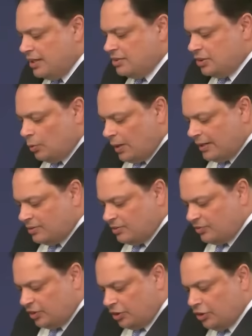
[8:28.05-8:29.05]
need to wait
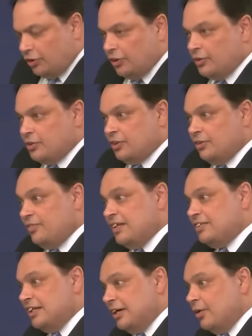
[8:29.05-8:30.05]
for the conclusion of
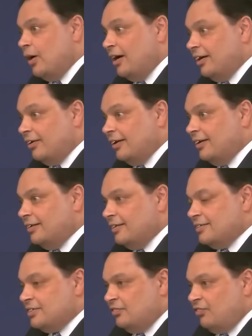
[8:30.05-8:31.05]
this inquiry
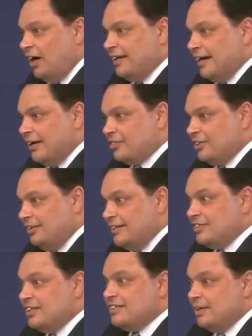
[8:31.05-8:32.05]
to find out at
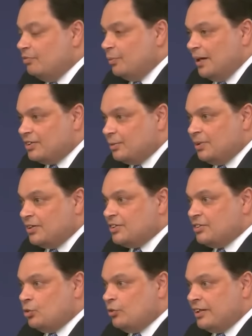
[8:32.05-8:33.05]
least this information, because
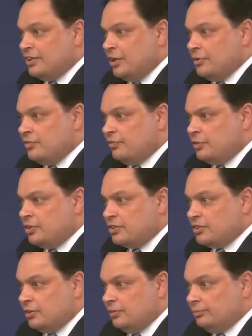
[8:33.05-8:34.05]
it's already known to
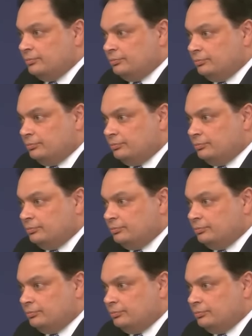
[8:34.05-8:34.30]
Fujitsu?